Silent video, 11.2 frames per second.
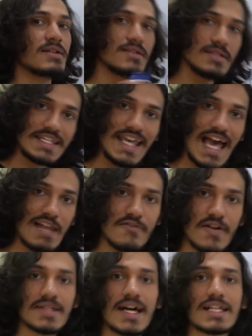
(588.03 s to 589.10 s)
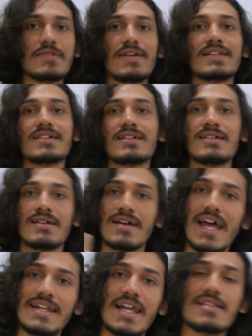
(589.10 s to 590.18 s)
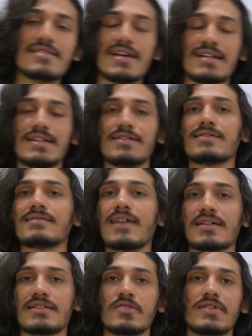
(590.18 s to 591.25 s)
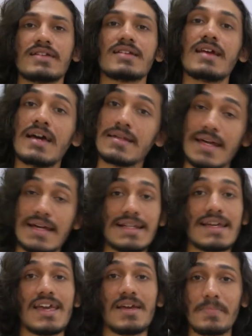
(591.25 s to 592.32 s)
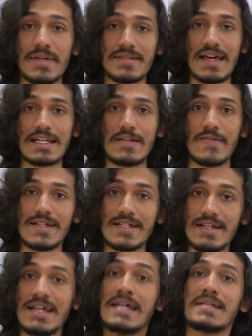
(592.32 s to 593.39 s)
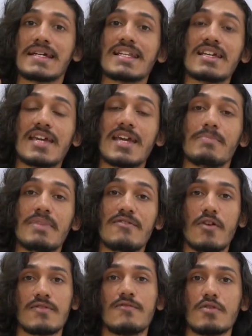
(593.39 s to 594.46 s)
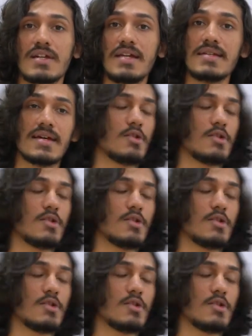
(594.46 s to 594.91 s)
G alpha is activated, adenyl cyclase is activated, cyclic AMP is activated, cyclic AMP phosphorylates and